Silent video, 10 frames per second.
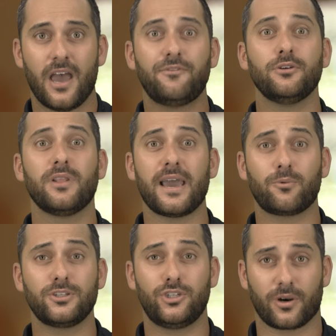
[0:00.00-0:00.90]
If you'd
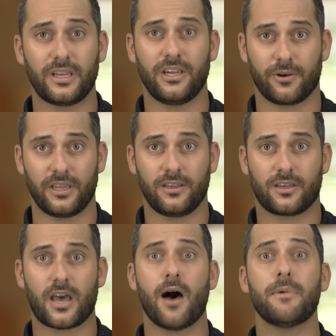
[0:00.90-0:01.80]
like what you're hearing,
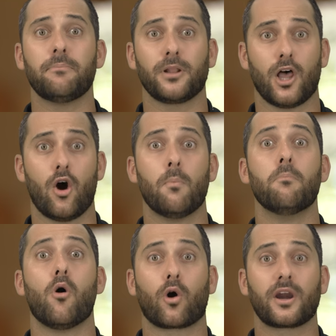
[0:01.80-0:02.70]
comment below
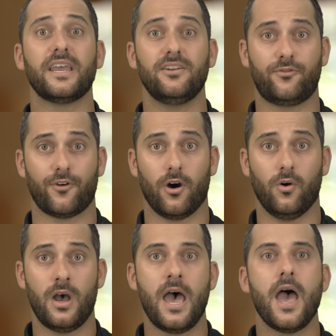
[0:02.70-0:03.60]
more info,